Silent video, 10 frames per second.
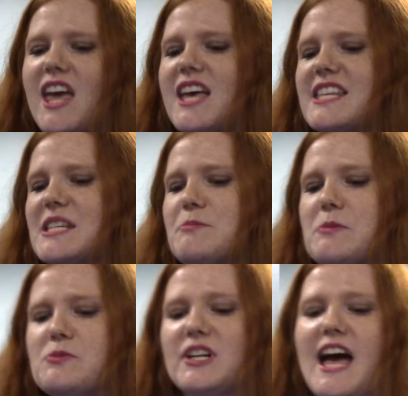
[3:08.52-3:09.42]

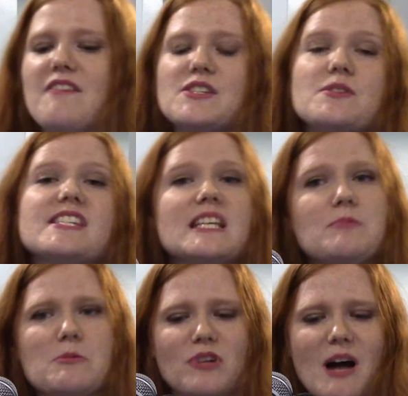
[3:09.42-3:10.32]
Symptoms we're going to have. So
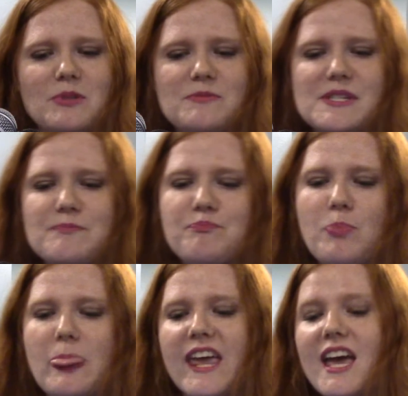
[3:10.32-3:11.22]
sleeping problems,
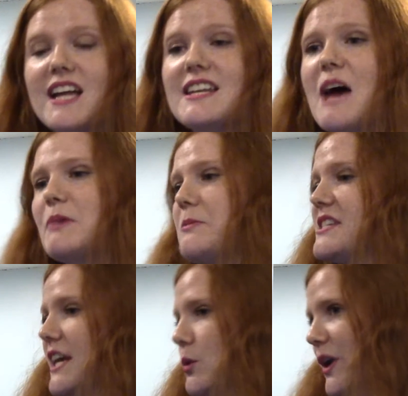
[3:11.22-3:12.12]
not be able to
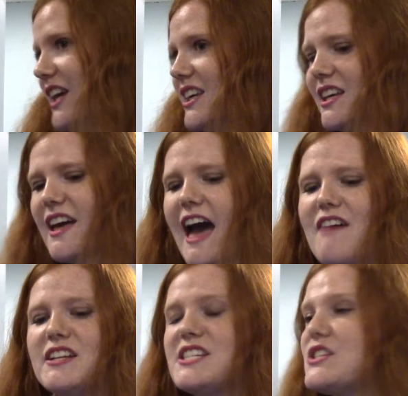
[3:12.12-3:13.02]
stay awake,
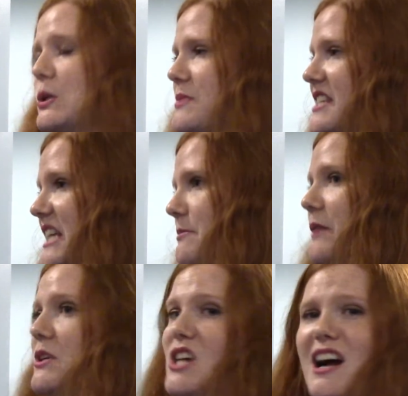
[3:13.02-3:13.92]
having disturbed sleep, like
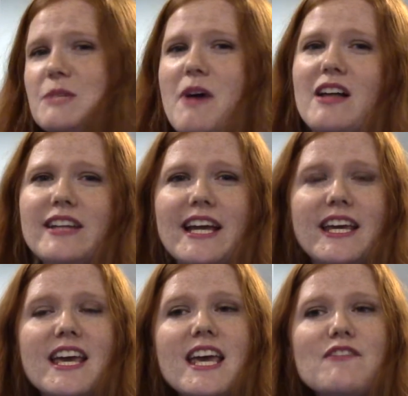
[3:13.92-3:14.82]
we talked about, like
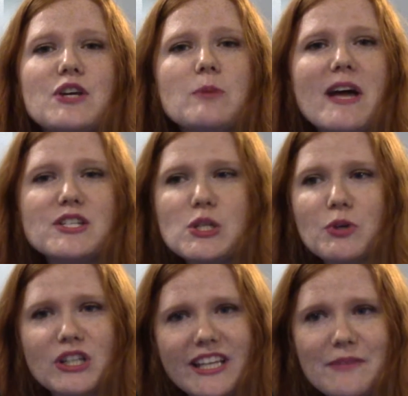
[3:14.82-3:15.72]
if you go to bed too
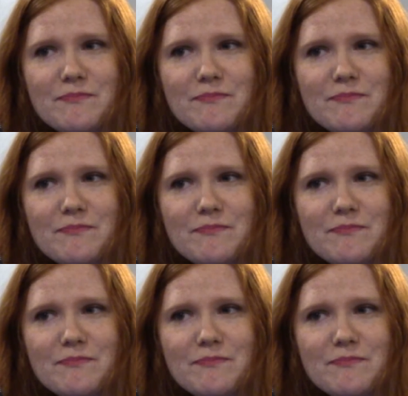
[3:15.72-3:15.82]
early,